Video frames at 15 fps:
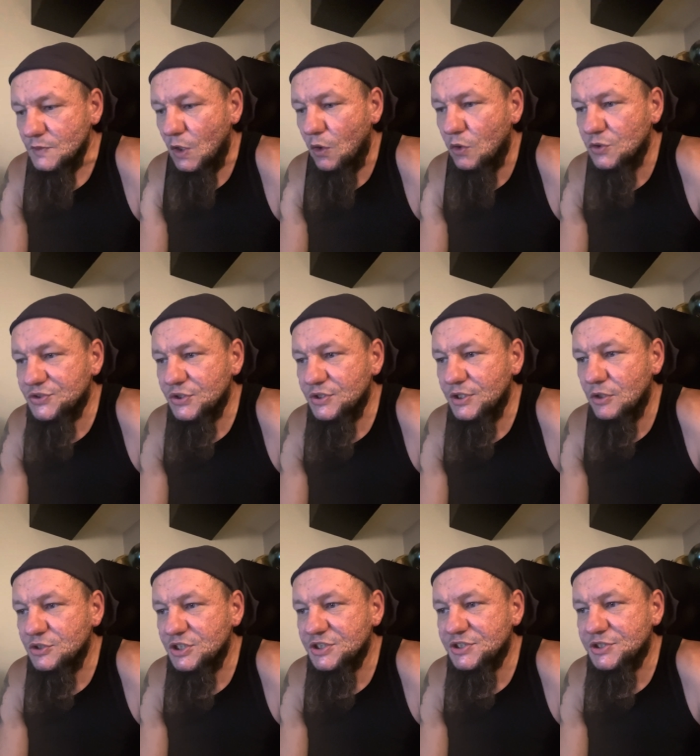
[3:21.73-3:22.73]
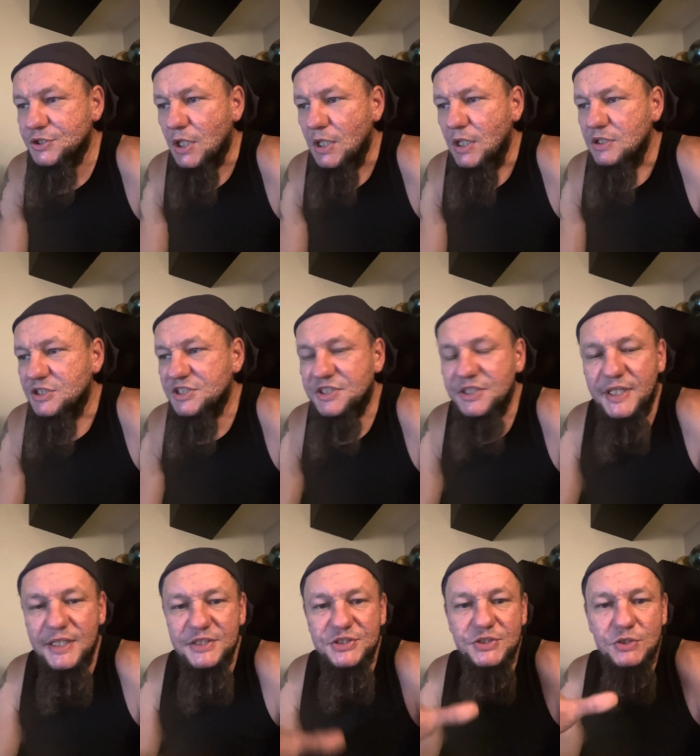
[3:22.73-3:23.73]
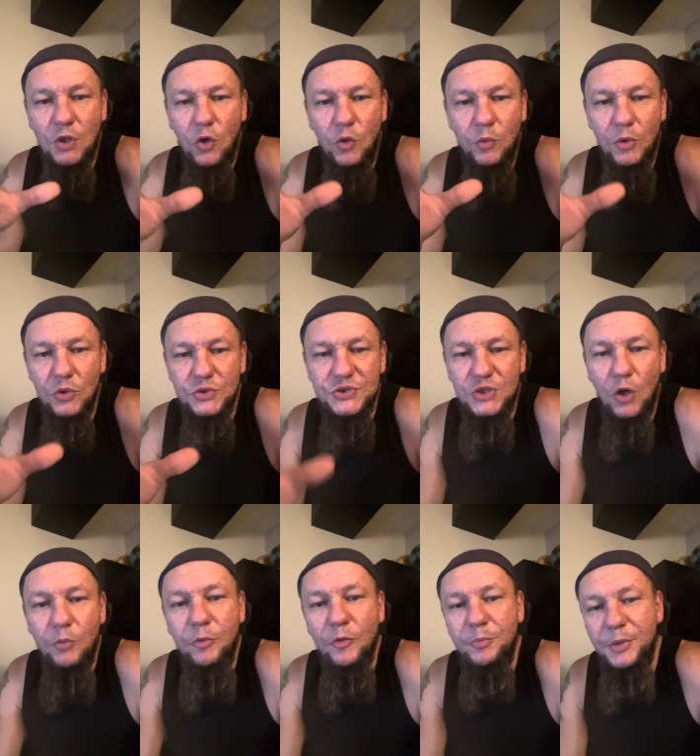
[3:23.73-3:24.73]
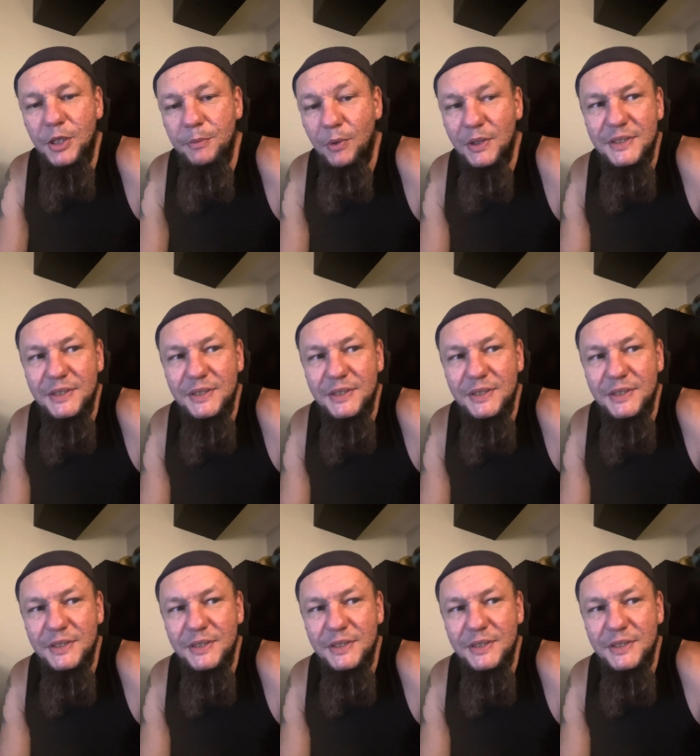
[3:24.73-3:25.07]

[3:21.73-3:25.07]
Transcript: also, you know, just just to get a scope a scope of people.